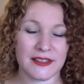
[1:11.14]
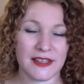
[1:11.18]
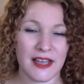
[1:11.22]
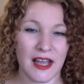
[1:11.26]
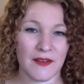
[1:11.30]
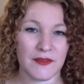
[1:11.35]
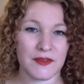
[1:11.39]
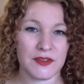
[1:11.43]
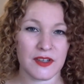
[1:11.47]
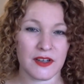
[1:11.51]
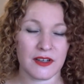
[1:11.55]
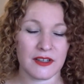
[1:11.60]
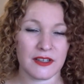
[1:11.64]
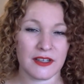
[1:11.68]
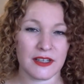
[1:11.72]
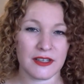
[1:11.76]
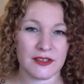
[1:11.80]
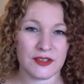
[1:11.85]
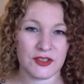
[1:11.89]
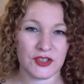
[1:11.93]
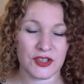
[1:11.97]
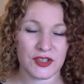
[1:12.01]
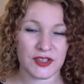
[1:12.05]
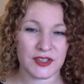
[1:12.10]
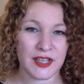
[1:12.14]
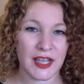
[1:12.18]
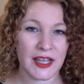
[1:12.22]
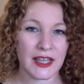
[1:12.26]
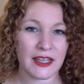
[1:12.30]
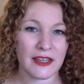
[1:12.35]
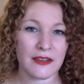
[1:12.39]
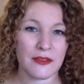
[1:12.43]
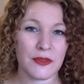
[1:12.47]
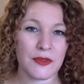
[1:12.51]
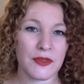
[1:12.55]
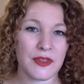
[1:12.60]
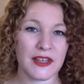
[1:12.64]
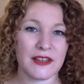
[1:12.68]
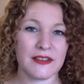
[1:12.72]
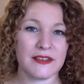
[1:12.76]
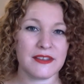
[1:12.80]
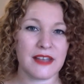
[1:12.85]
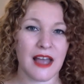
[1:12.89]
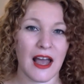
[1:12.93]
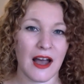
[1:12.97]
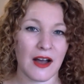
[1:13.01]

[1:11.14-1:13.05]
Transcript: to have done is just taking things